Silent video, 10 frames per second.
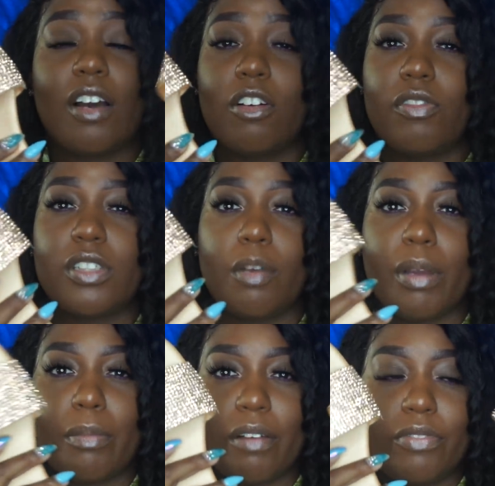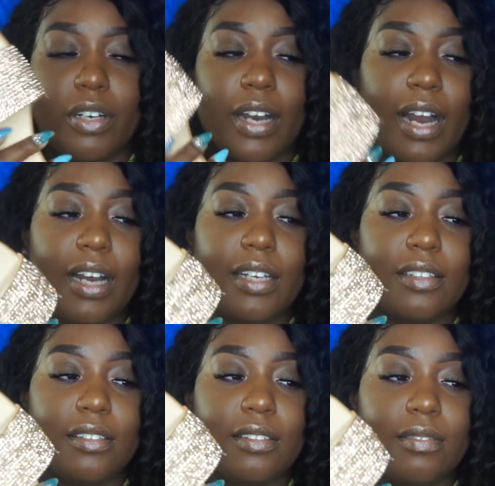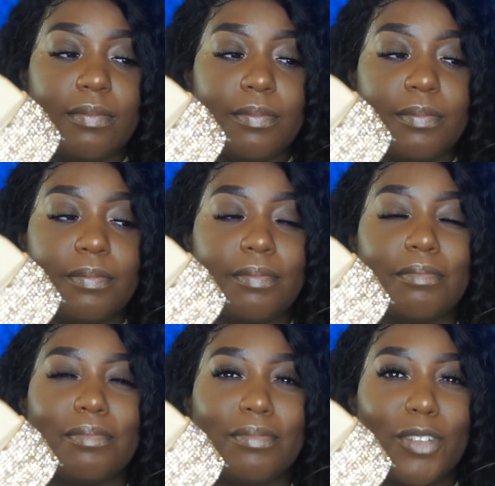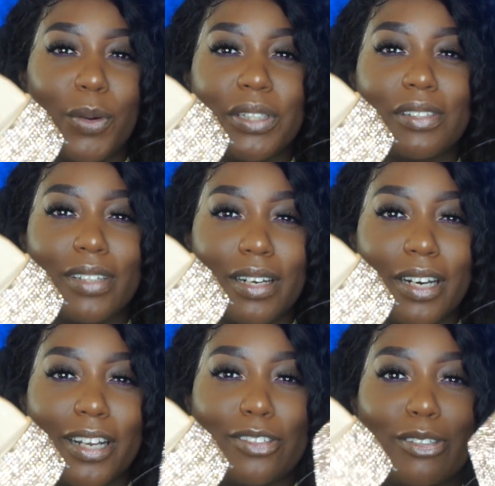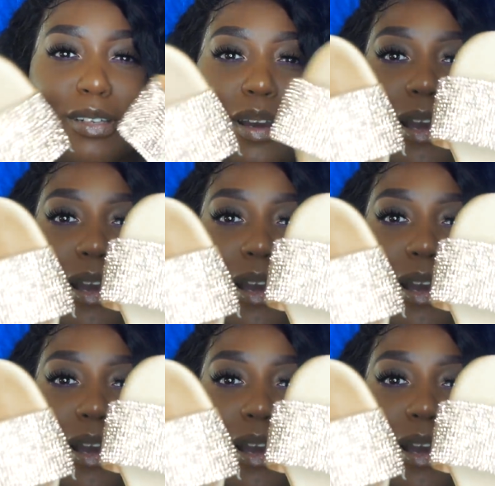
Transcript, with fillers: I don't know if it's going to make my foot hot. Questions that need answers.